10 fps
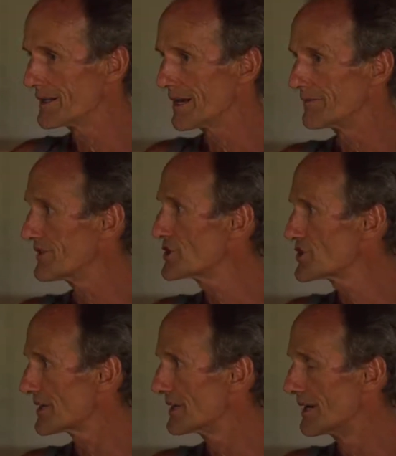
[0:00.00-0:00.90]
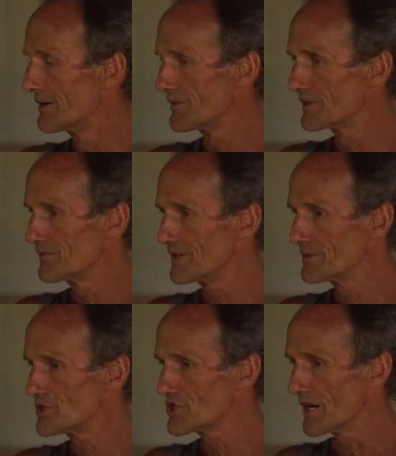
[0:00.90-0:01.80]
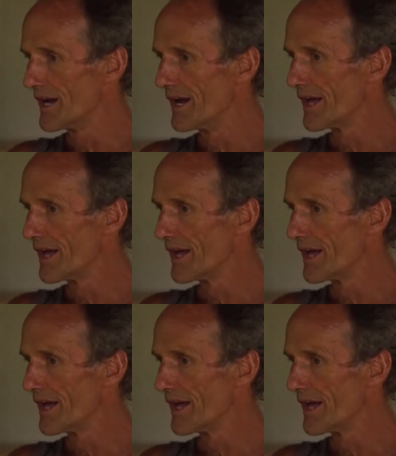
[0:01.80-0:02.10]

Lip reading: and their vision for the future.